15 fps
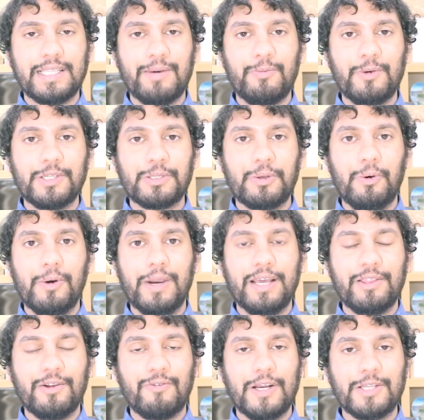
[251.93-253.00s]
than we saw
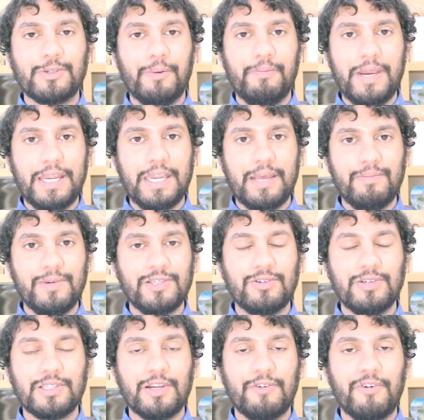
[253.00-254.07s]
in the WrestleMania
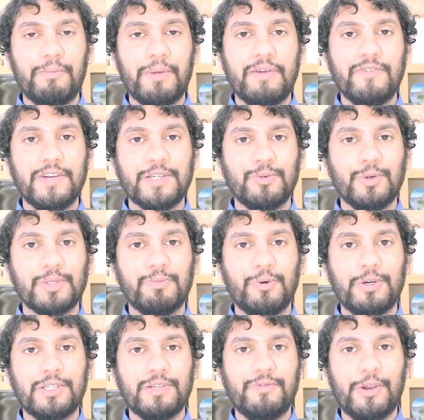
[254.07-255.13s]
mystery. So from a visuals
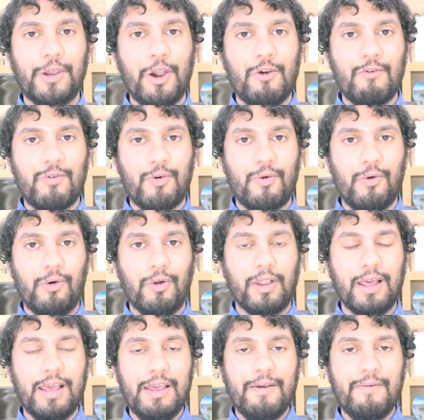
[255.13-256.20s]
point of view
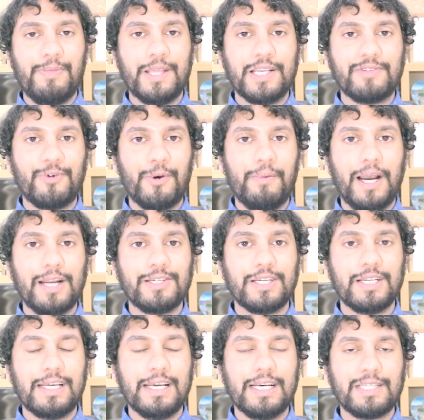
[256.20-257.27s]
overall, this film
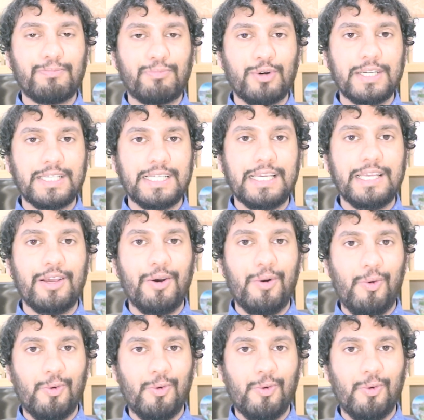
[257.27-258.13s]
actually is pretty